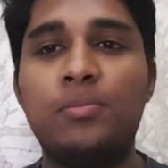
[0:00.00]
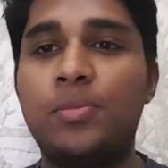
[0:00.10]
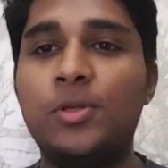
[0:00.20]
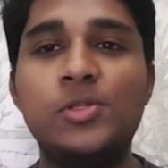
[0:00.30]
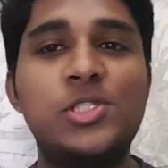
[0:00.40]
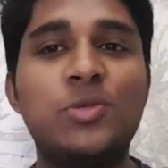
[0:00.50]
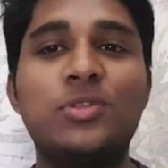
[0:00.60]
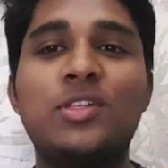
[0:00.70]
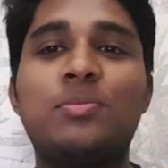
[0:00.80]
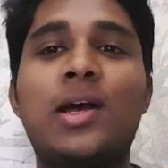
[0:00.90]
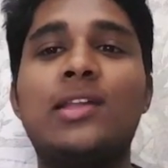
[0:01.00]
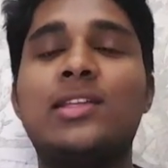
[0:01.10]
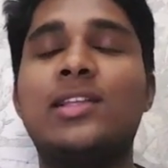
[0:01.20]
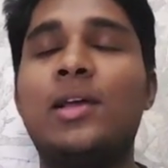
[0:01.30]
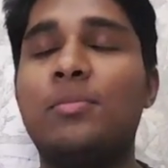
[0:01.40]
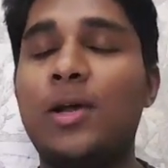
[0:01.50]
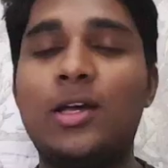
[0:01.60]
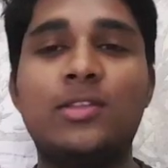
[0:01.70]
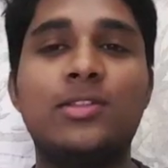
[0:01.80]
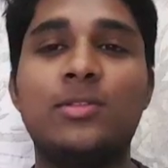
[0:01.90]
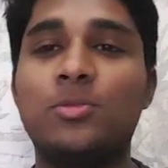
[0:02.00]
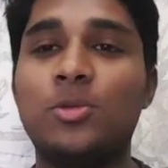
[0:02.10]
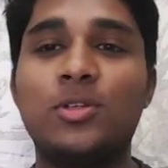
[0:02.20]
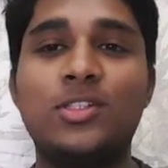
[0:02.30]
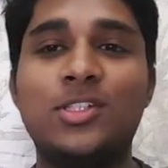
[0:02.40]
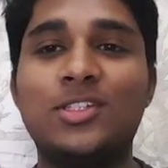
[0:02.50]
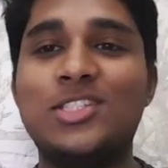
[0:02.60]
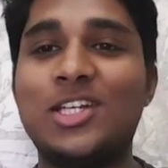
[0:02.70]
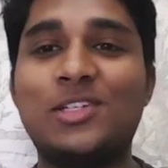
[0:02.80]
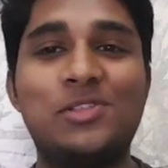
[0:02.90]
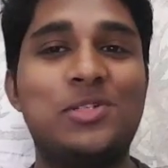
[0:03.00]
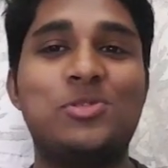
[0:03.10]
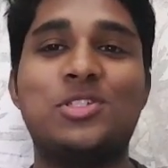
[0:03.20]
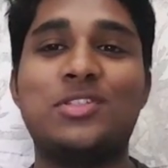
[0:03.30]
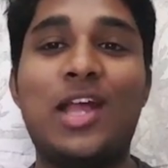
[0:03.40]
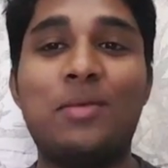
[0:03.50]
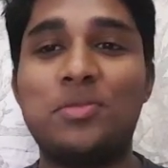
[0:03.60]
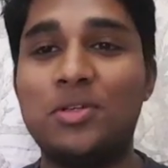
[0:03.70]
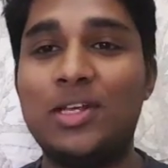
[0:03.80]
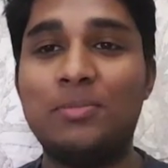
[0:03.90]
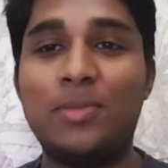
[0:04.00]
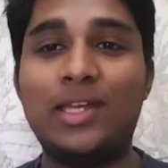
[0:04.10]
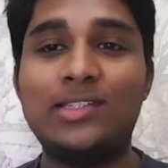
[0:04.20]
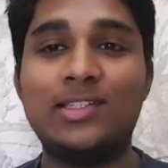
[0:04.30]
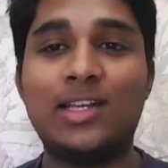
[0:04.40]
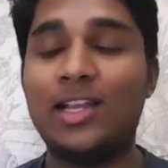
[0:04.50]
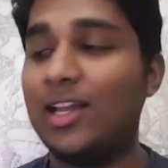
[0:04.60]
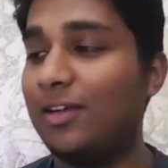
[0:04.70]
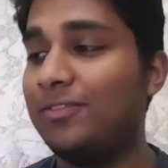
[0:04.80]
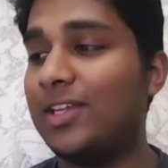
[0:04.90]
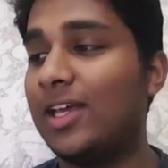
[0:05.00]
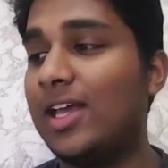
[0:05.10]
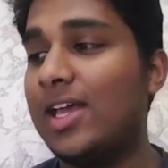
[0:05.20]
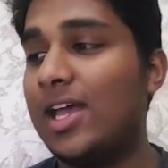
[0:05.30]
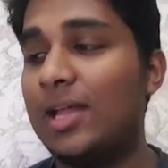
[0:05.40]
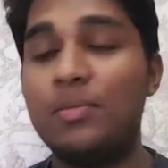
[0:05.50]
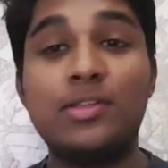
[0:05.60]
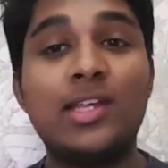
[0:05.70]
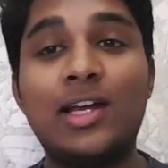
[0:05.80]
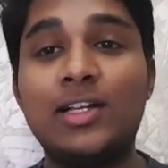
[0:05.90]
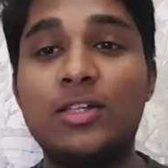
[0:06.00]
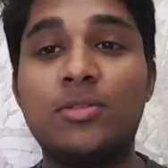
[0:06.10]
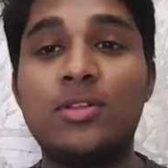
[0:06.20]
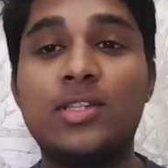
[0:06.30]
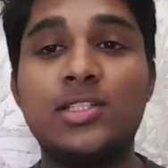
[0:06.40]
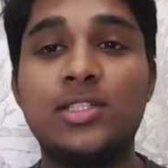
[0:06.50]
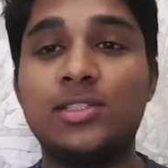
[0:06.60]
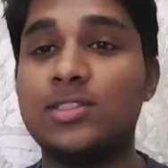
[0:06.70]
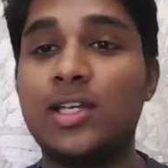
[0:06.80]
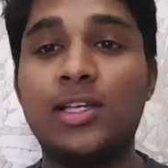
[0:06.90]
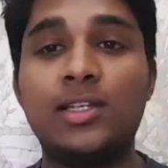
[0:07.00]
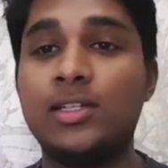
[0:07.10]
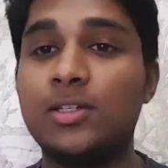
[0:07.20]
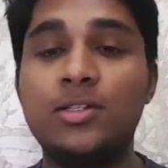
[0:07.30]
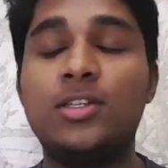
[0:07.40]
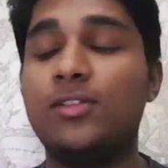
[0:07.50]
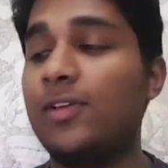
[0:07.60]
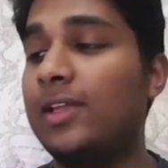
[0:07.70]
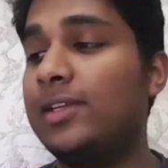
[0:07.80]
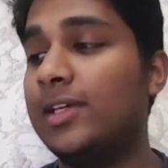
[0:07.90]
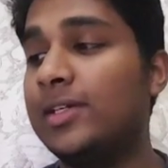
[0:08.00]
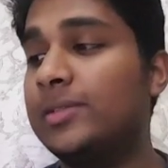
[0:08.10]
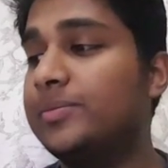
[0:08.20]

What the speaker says: Bonucci with his passing. That pass to Giaccherini was just absolutely amazing. I loved it. And Barzagli as well, such a tight, good defender,